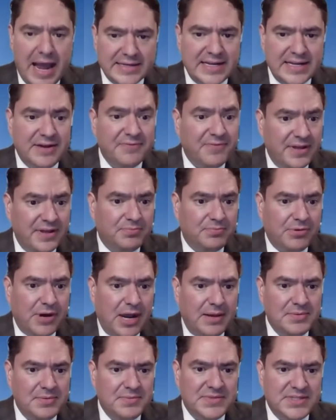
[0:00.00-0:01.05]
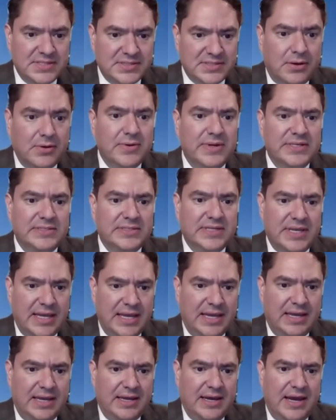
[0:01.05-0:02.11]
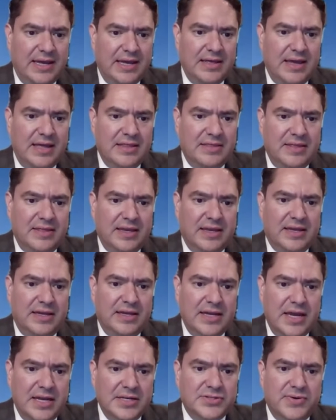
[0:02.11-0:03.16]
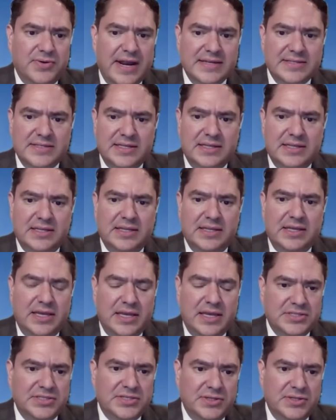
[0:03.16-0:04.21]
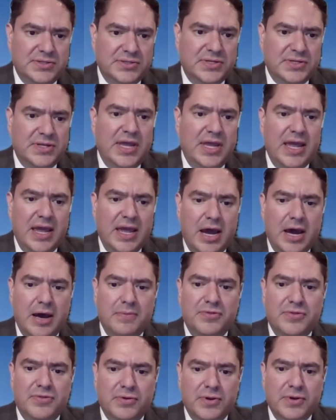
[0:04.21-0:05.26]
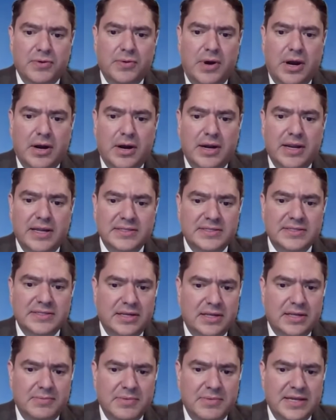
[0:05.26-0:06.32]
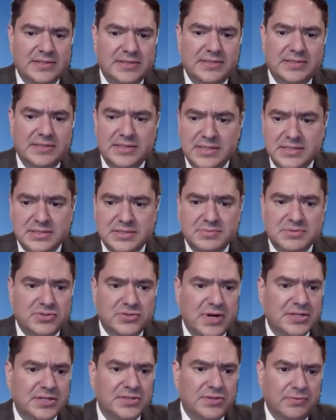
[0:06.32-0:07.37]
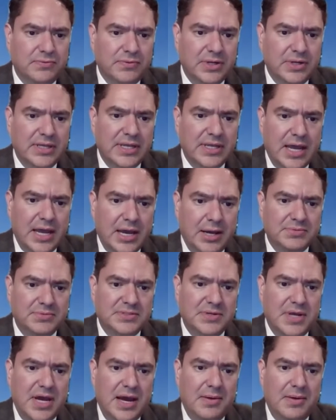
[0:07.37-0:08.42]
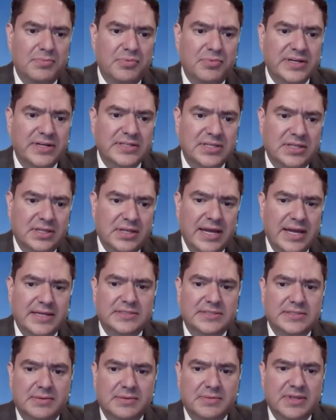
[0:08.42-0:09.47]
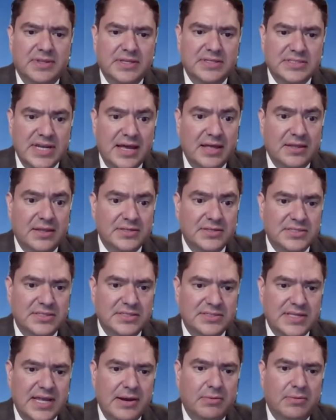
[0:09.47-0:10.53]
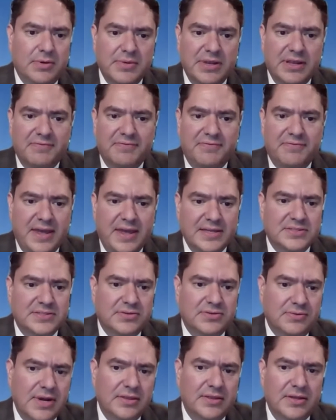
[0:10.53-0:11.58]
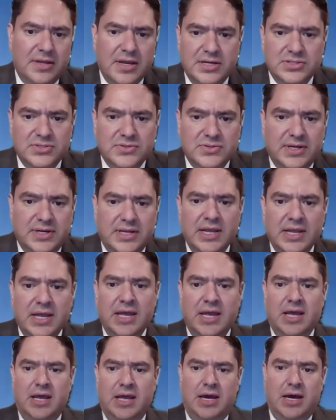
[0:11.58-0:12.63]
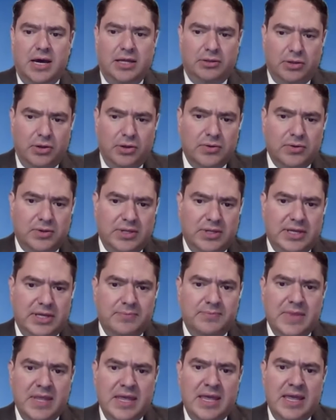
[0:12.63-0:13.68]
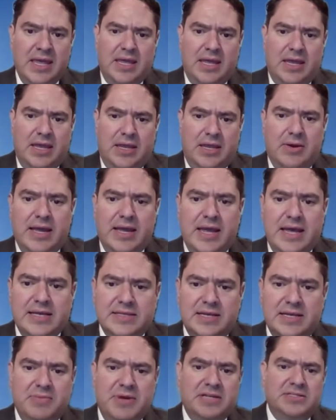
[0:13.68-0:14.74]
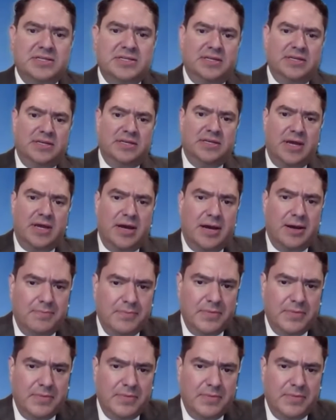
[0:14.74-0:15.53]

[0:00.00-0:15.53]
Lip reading: Identifying the problems is always key. I think addressing the issues through our incident command system structure really helped bring to light some of the challenges that were being faced throughout the country locally. You know, as I mentioned